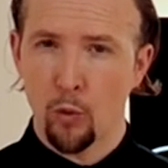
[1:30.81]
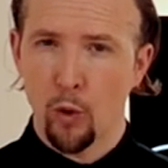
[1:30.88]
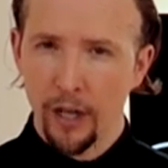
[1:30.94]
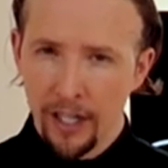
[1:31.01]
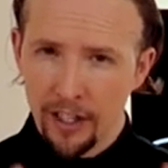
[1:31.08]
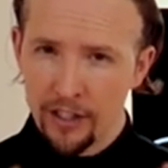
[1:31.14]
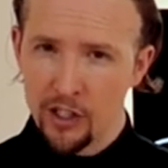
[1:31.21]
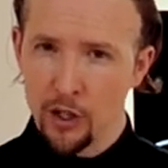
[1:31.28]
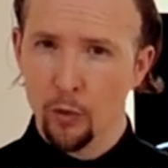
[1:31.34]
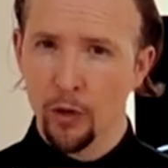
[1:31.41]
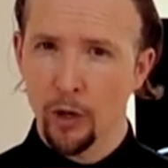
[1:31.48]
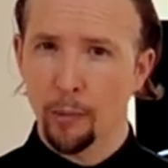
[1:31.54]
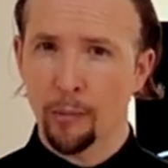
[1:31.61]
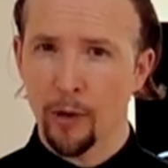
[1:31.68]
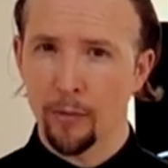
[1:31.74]
Where is the
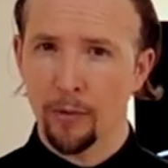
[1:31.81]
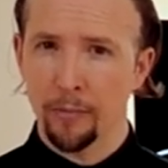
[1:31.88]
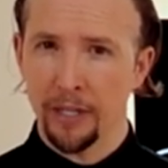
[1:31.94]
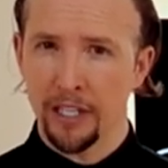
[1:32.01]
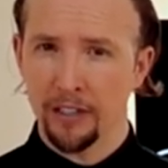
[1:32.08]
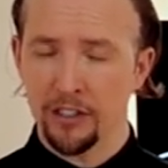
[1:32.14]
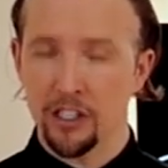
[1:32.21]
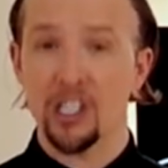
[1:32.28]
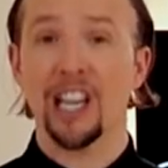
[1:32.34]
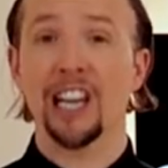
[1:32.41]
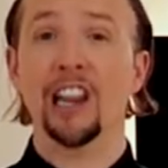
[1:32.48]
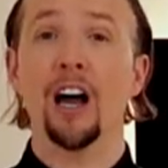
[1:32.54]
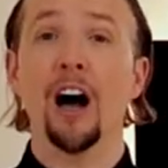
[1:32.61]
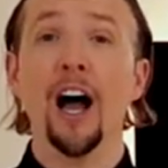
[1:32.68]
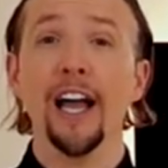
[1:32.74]
real problem here? Does it
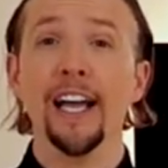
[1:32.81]
lie